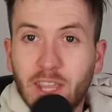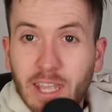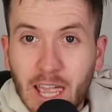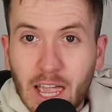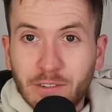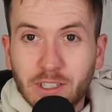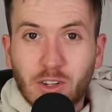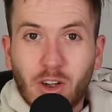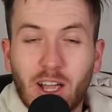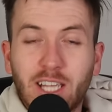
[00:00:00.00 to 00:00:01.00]
So there you have it,
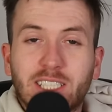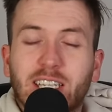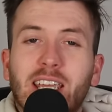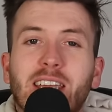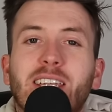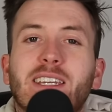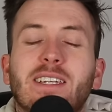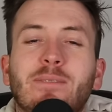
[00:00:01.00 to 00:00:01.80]
guys.